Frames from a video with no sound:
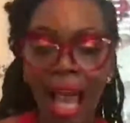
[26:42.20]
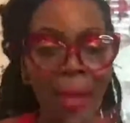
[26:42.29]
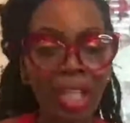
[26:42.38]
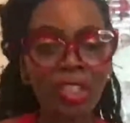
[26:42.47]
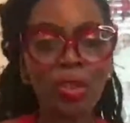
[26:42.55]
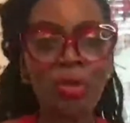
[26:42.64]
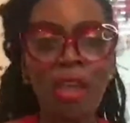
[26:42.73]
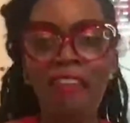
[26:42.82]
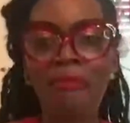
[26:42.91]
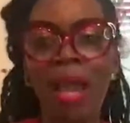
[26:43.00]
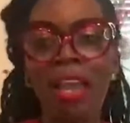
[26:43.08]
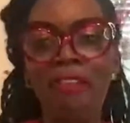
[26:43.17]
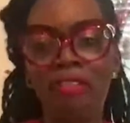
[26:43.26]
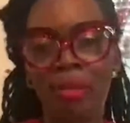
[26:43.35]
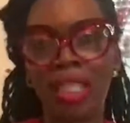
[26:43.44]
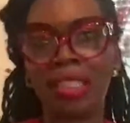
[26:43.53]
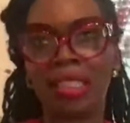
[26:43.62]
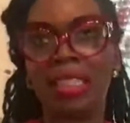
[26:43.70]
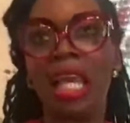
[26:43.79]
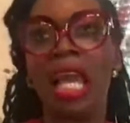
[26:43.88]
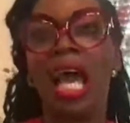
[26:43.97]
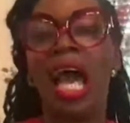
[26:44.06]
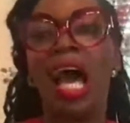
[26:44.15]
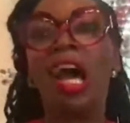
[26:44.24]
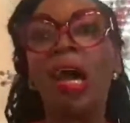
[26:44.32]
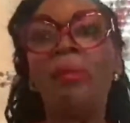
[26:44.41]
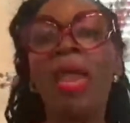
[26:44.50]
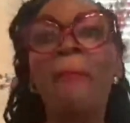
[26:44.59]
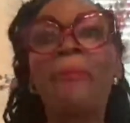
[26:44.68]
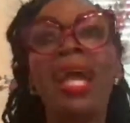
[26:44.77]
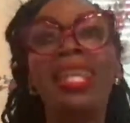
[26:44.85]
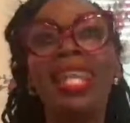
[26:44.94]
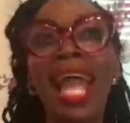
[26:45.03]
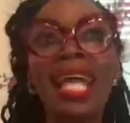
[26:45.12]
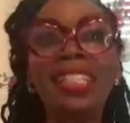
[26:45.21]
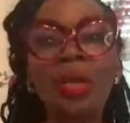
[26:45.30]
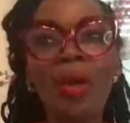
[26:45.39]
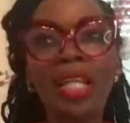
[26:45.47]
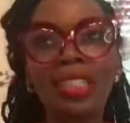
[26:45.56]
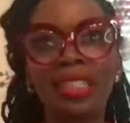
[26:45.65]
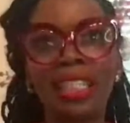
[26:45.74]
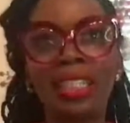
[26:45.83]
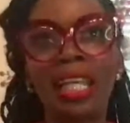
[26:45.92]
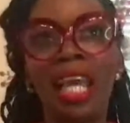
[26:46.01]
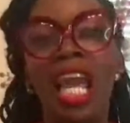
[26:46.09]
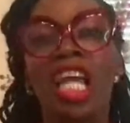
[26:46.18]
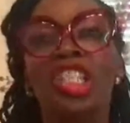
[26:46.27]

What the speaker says: I'll make sure you have my information. And my last question: